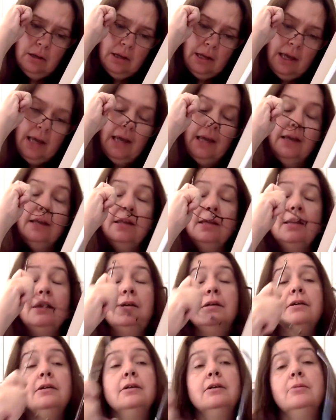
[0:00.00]

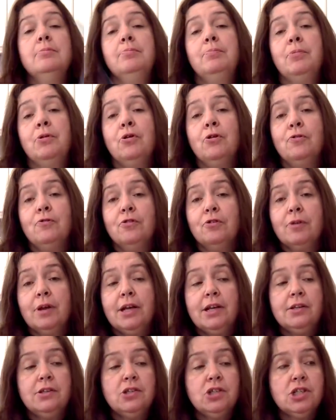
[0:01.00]
80
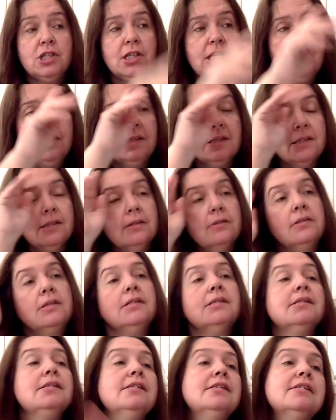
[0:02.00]
perforated sheets. So
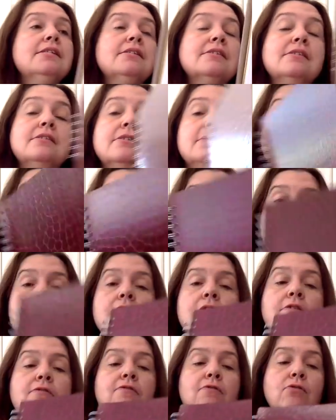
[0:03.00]
this is
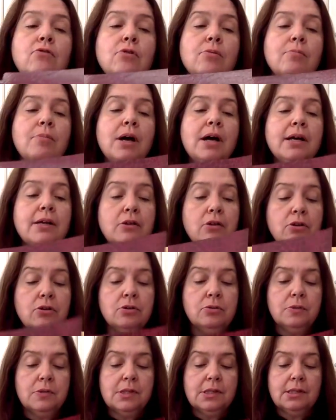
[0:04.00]
for my
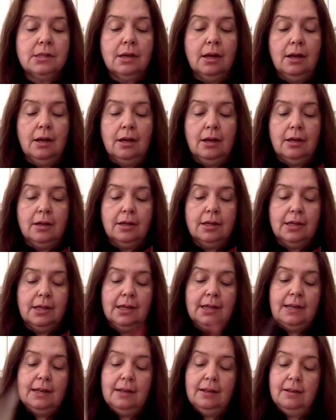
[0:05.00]
use.
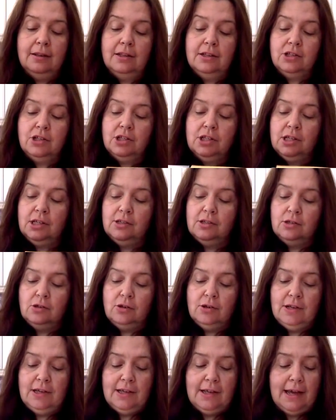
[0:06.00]
The sheets
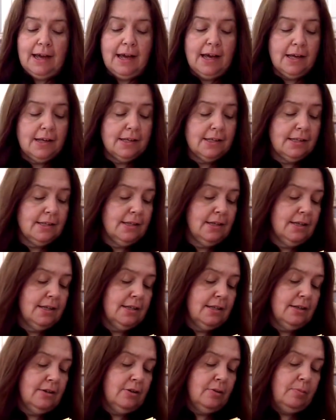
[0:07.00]
has
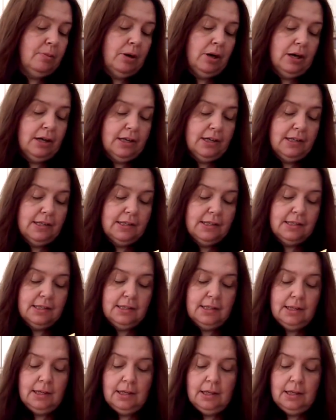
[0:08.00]
these little pockets